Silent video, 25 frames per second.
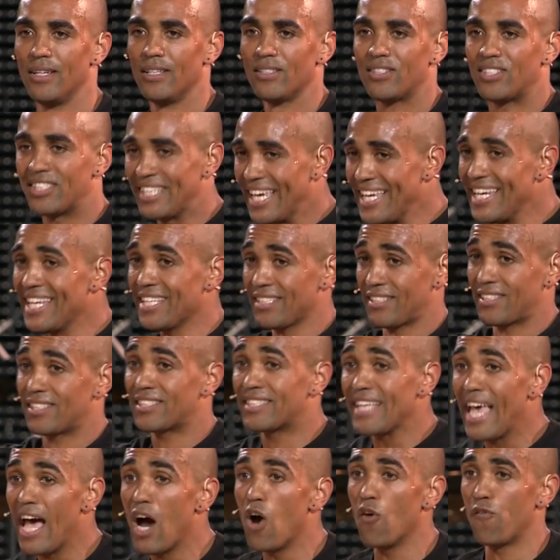Sin
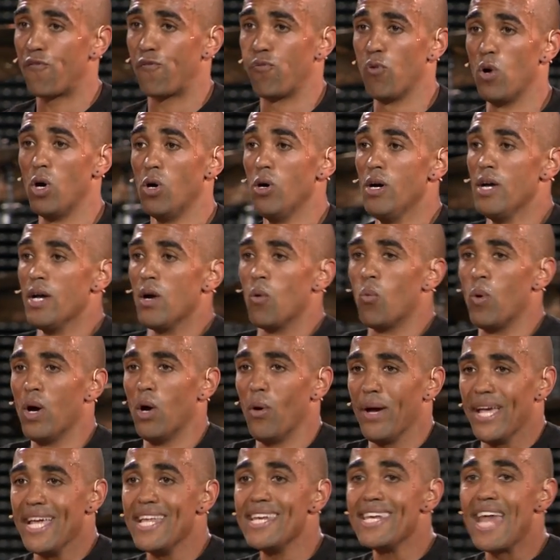itself will,
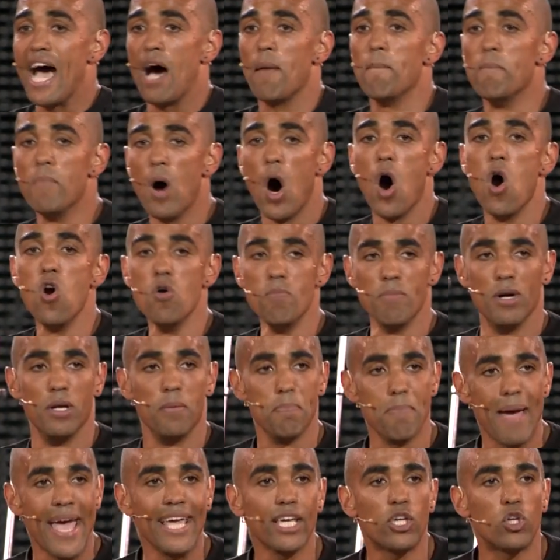will in that
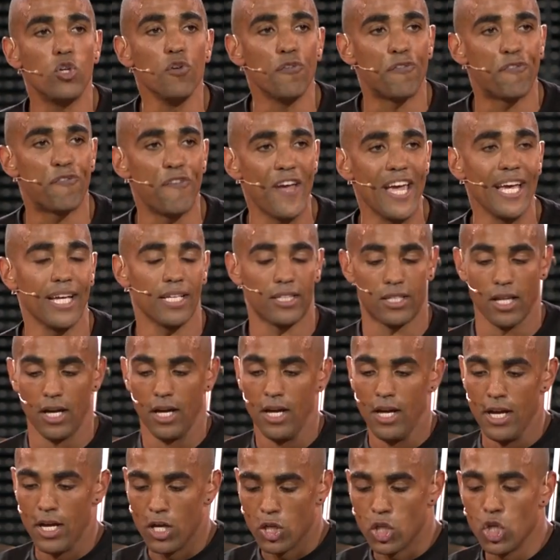moment, make you think
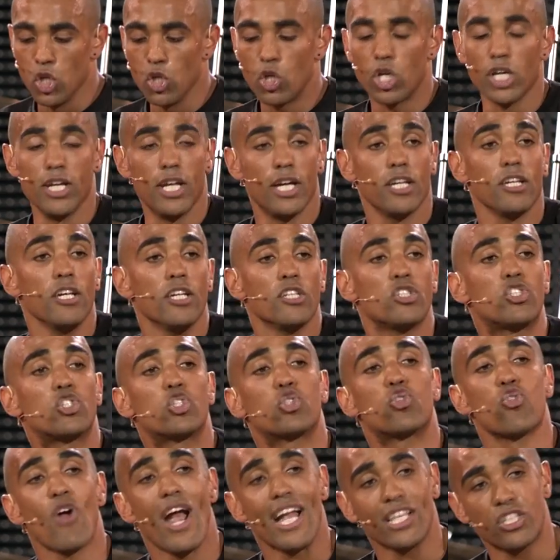that you're gonna
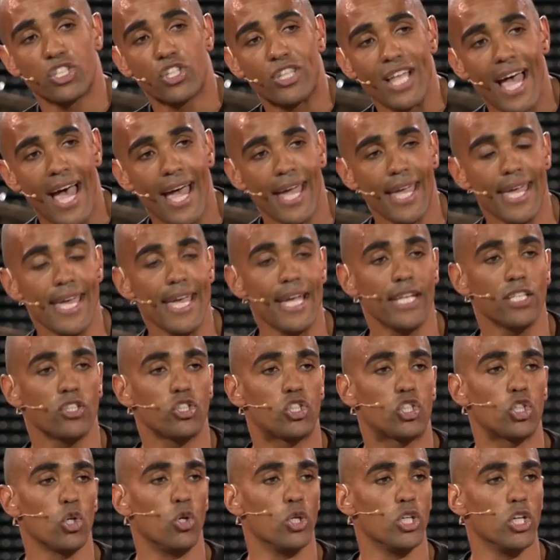scratch that
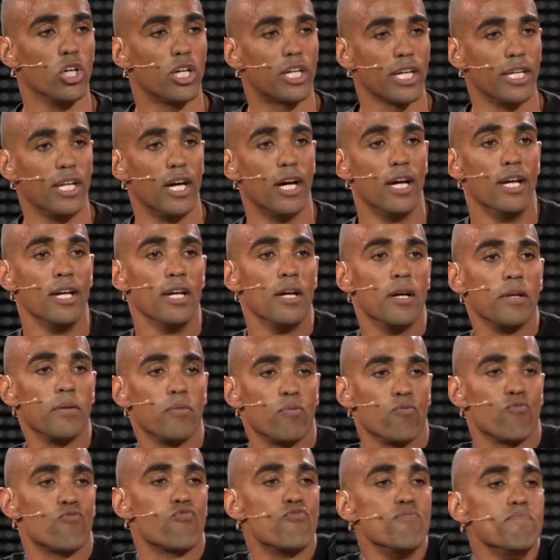itch or you're gonna
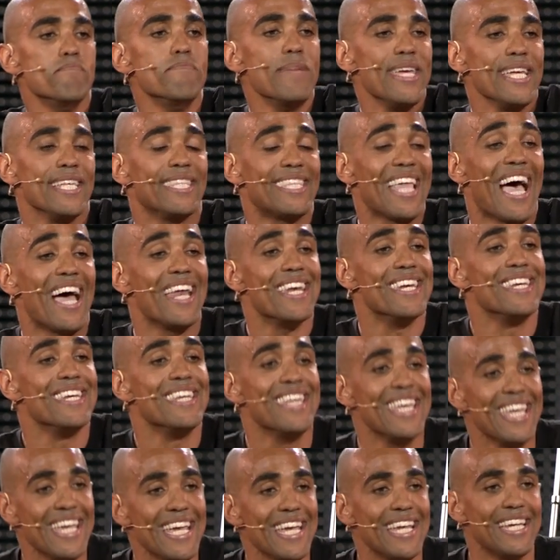meet that
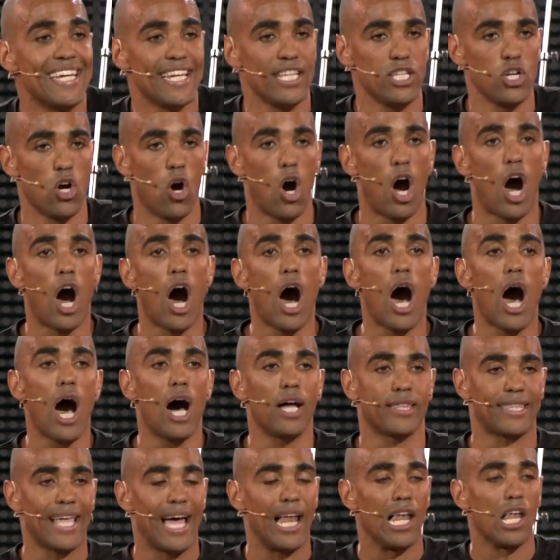need in your
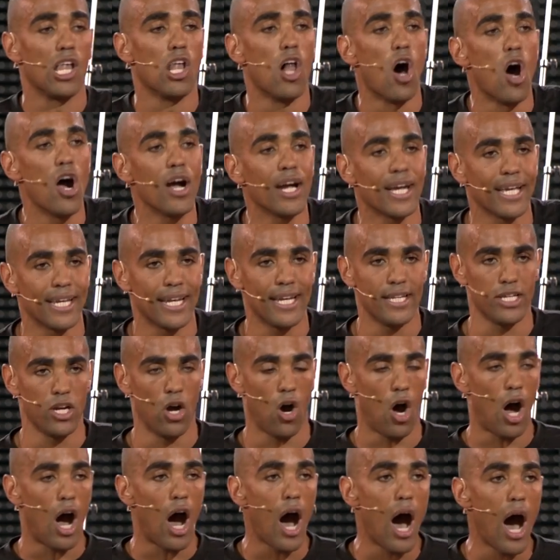heart, that longing in
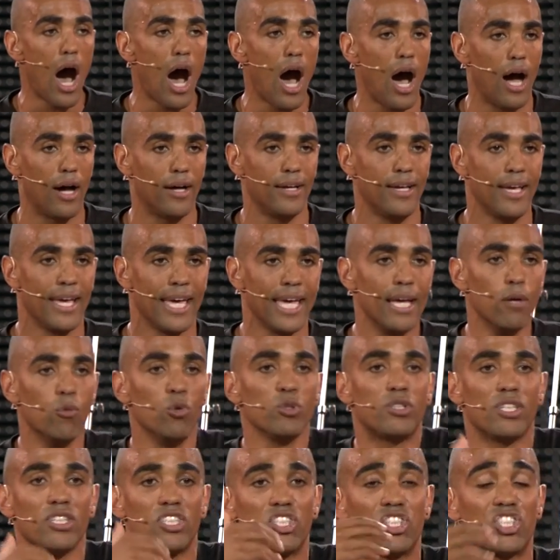your heart. It will
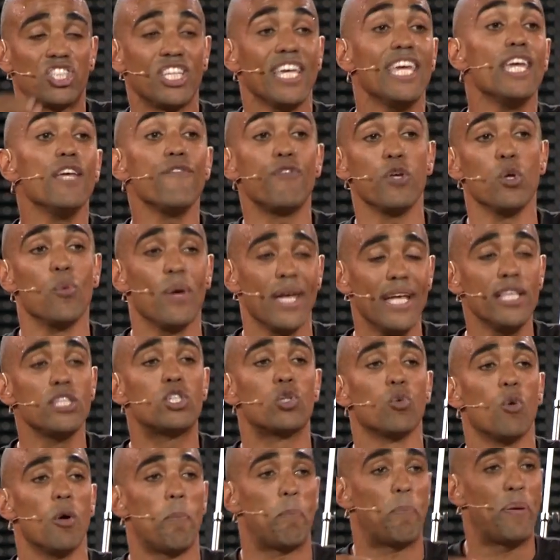deceive you
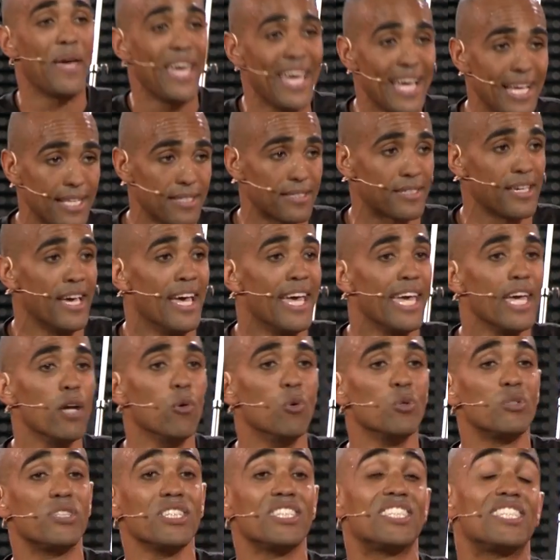into a pit. It
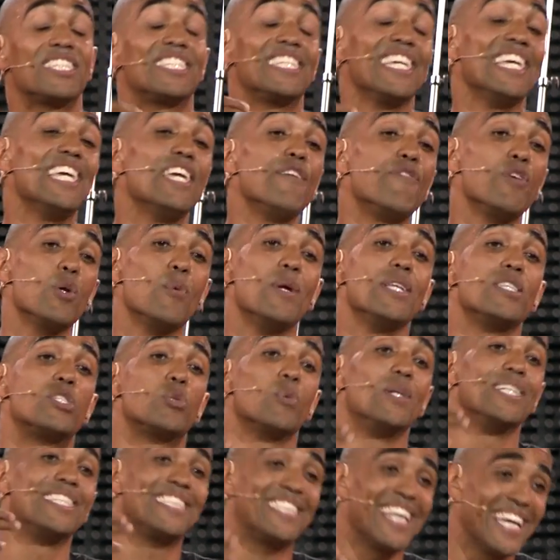will deceive you
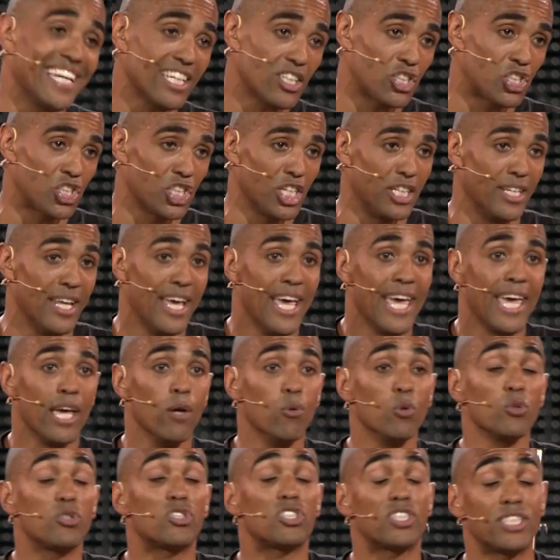into addiction. It
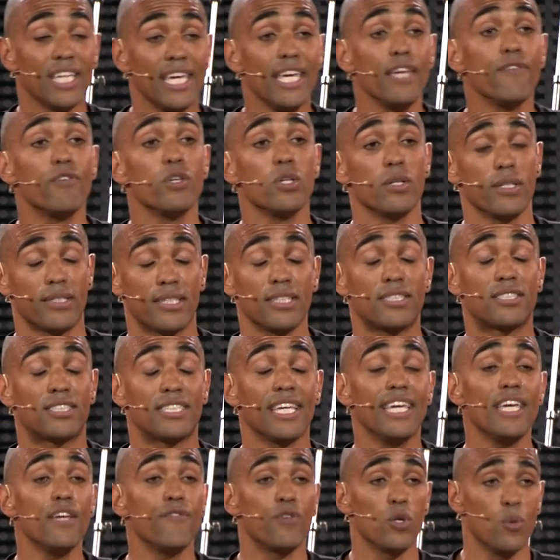will
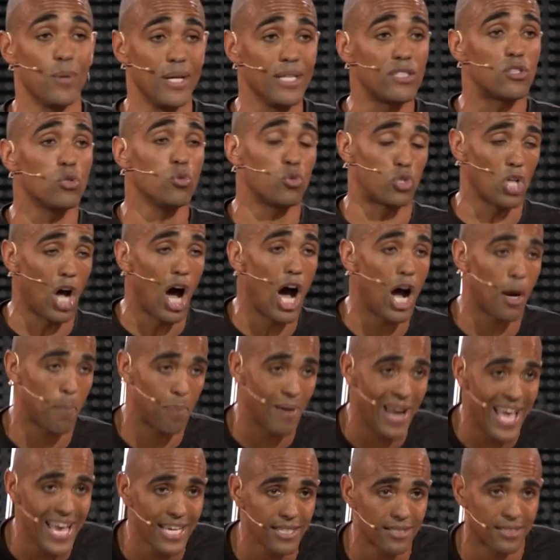deceive you into dark
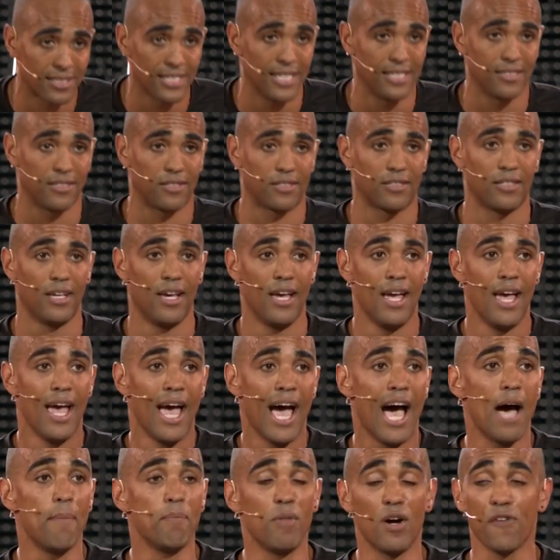places.
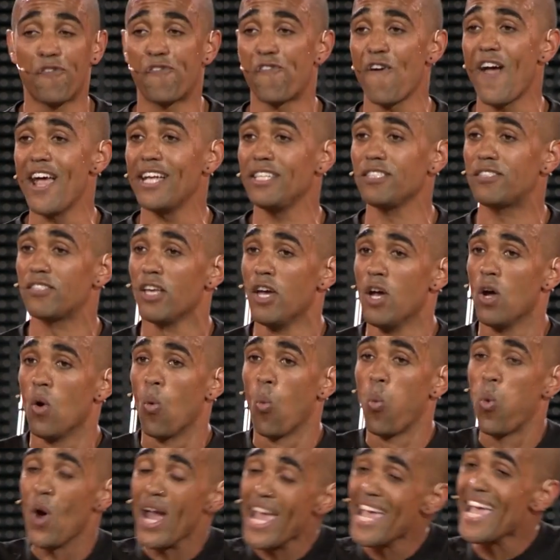And my friends,
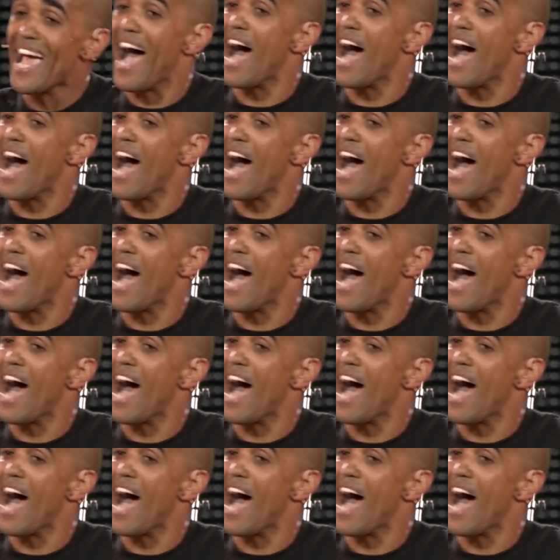we